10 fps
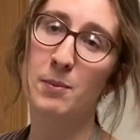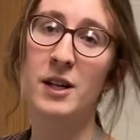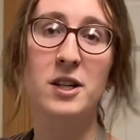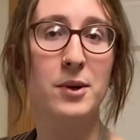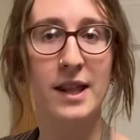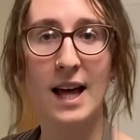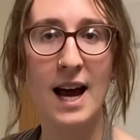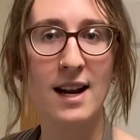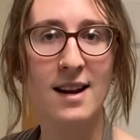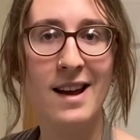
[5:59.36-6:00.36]
be doing
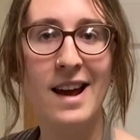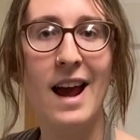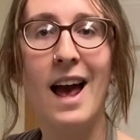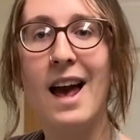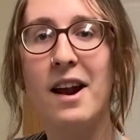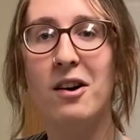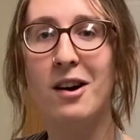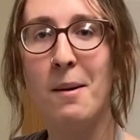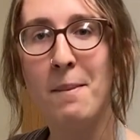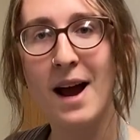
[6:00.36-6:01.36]
that, and I'll
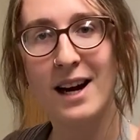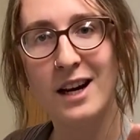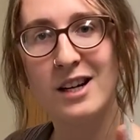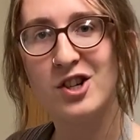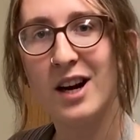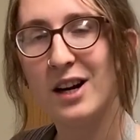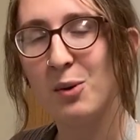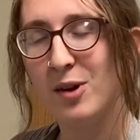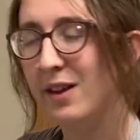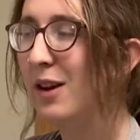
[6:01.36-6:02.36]
come back and check in
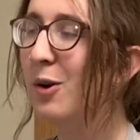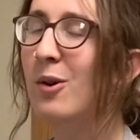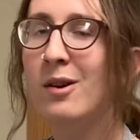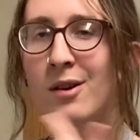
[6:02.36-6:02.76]
with you